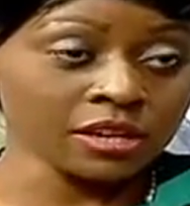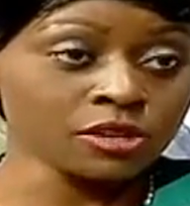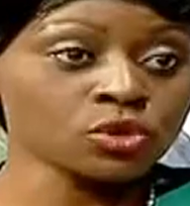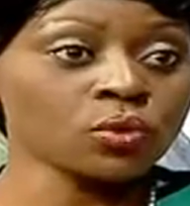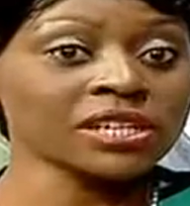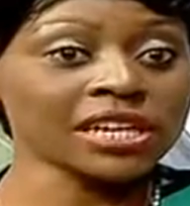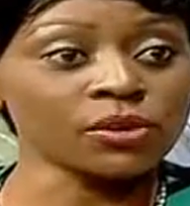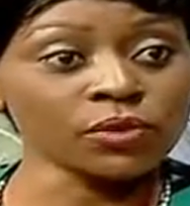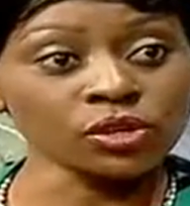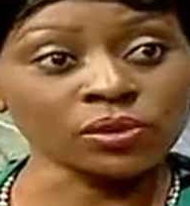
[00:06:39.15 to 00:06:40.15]
So what can we
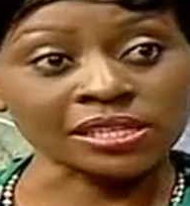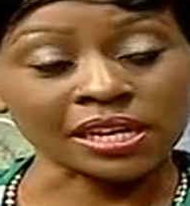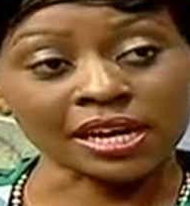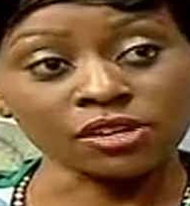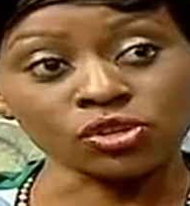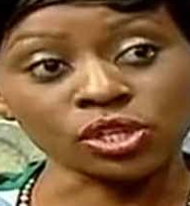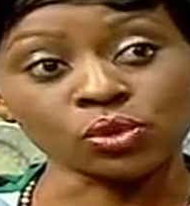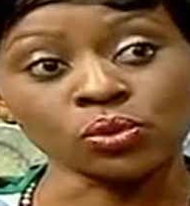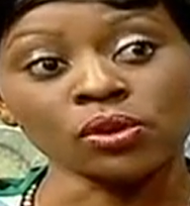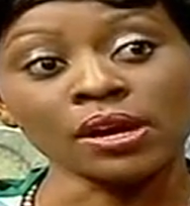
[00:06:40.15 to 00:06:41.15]
do as a country to,
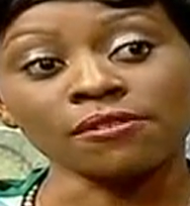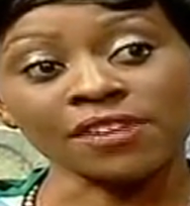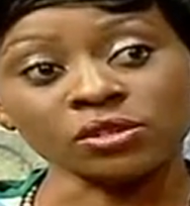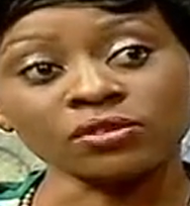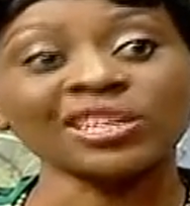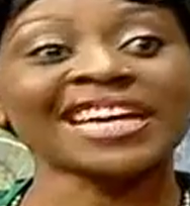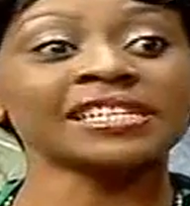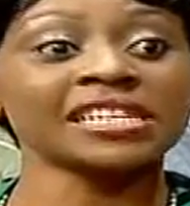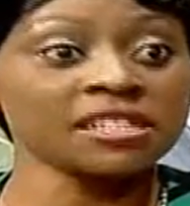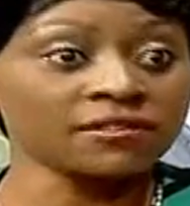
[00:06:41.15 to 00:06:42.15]
first of all,
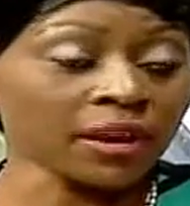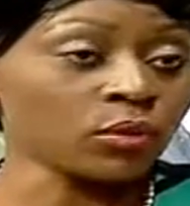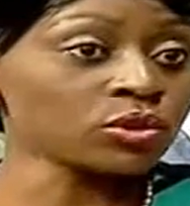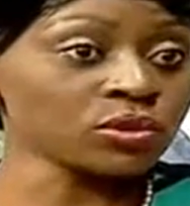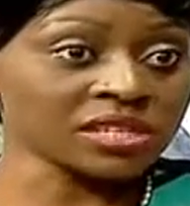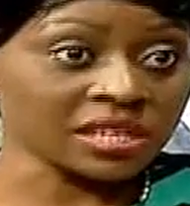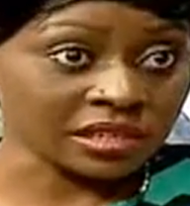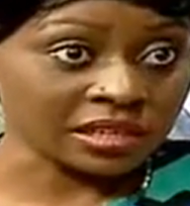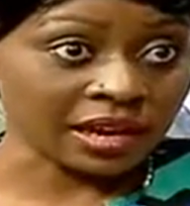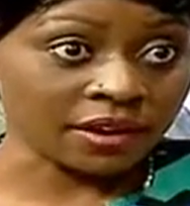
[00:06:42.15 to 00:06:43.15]
identify what those skills
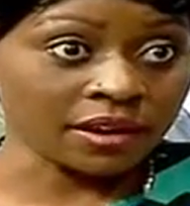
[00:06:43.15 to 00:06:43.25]
are?